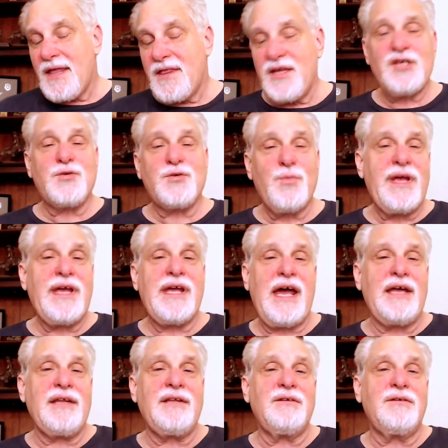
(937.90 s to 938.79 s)
This
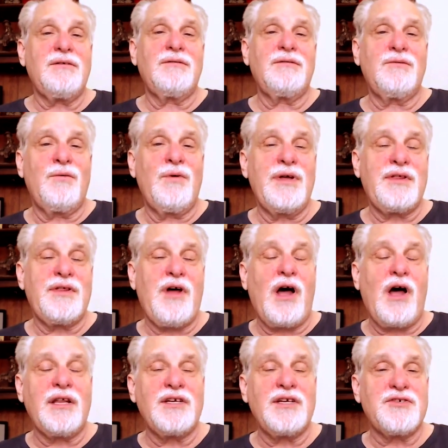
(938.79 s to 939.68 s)
weekend, with
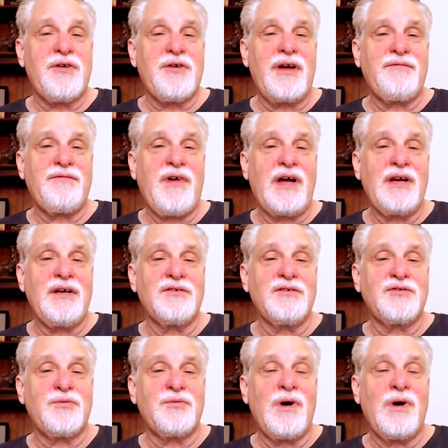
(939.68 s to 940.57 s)
all these great
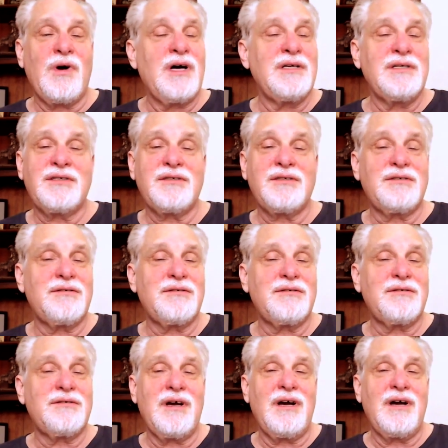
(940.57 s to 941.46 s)
fighters, was
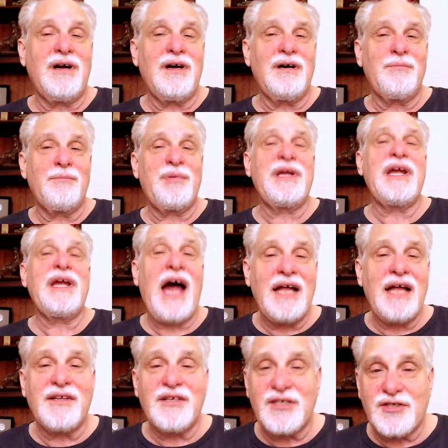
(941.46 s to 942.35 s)

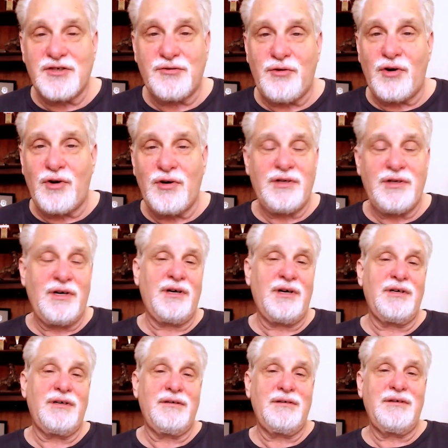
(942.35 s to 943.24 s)
beyond
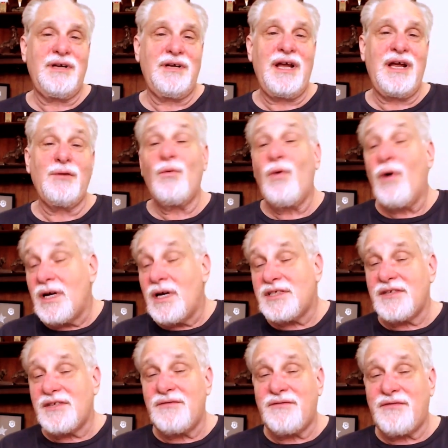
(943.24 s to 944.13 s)
extraordinary. It
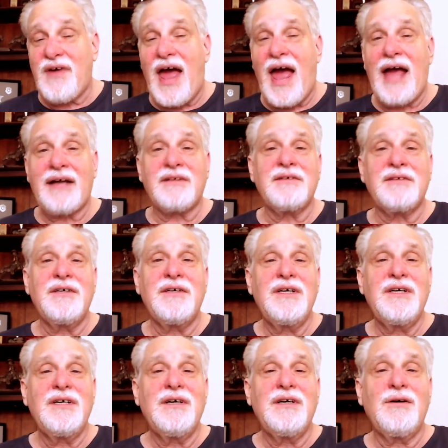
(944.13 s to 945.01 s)
was, in fact,
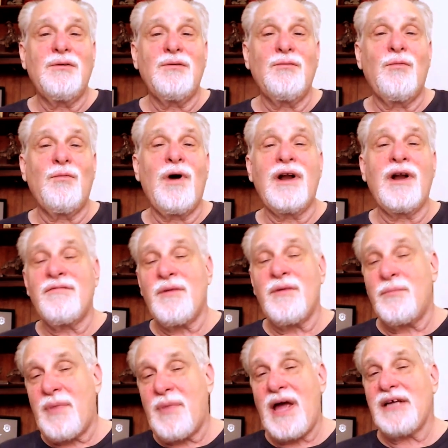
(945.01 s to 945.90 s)
one of
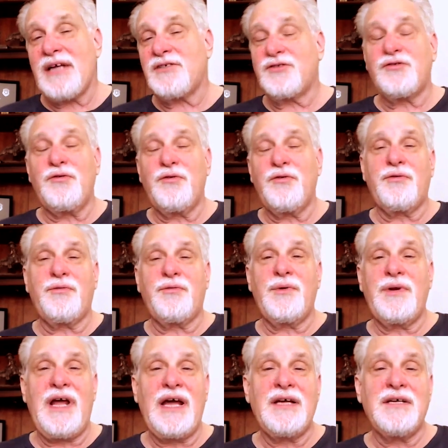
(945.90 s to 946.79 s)
the best 2 or
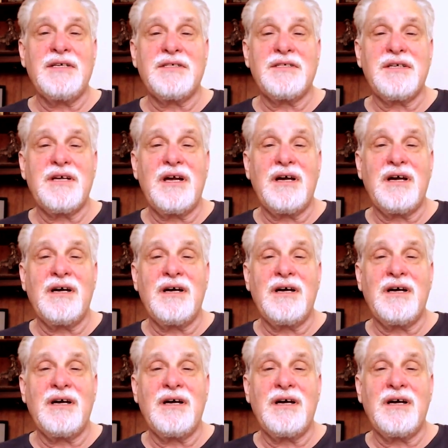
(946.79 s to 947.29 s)
3 days